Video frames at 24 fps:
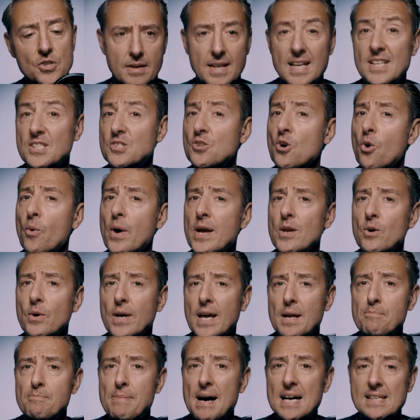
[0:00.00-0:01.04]
There's no way you
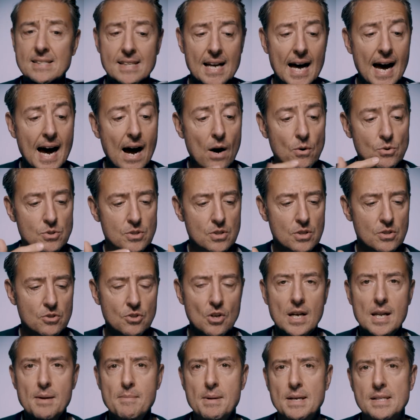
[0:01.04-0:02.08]
can pass out the
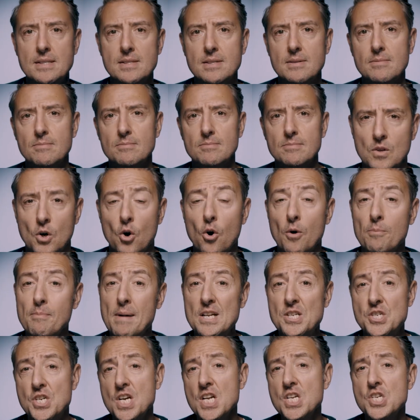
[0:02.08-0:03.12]
limit. On my
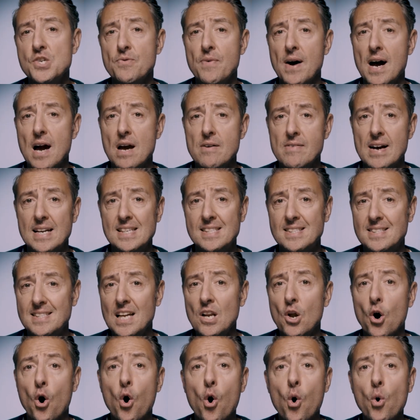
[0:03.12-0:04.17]
GH5, I
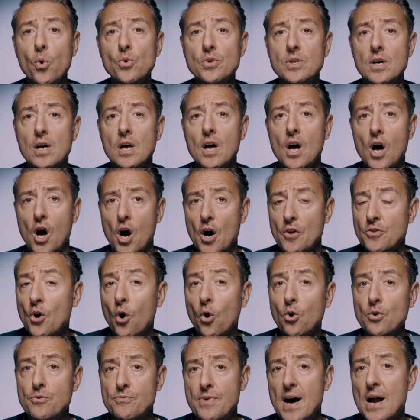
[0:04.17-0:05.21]
still own an
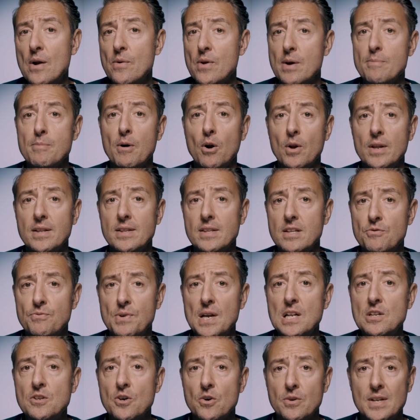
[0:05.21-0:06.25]
old variable ND
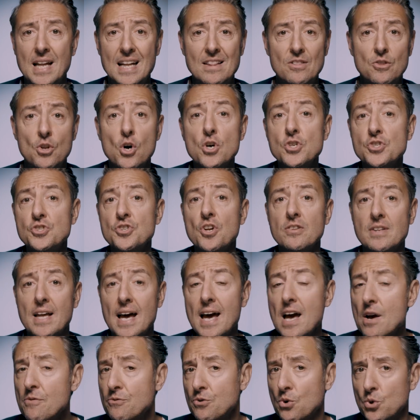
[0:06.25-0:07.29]
filter that does not
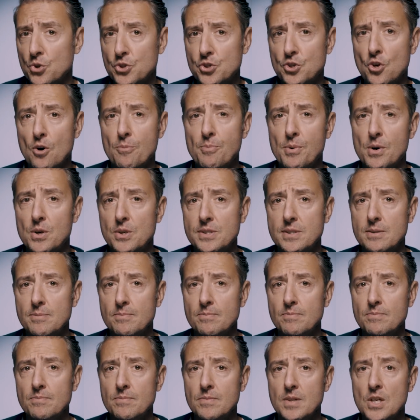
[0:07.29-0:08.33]
have those stoppers.
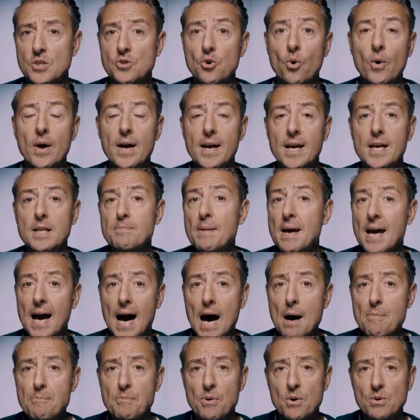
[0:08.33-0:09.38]
So it may
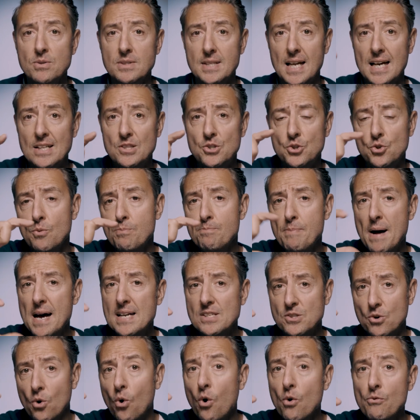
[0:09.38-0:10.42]
happen that you
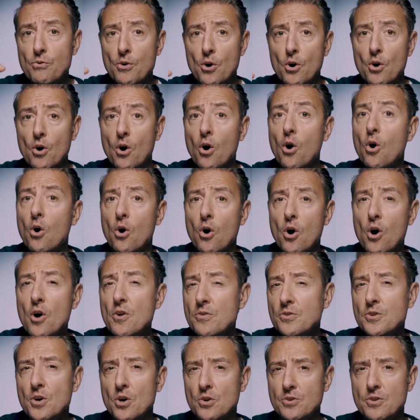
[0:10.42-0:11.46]
pass over or
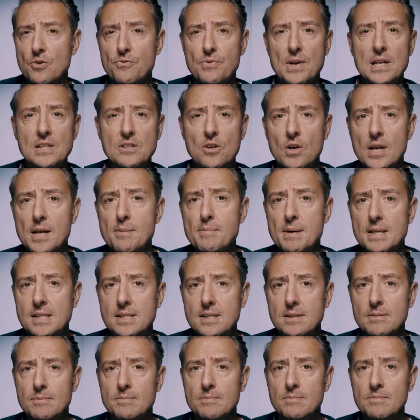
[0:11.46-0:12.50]
under the filter
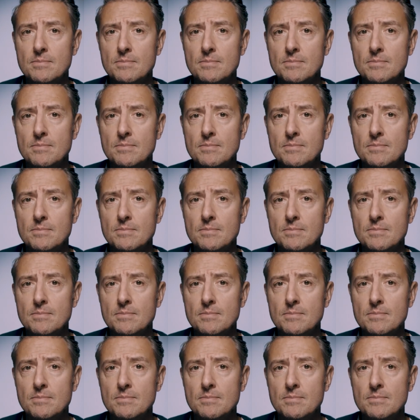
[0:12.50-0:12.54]
limit.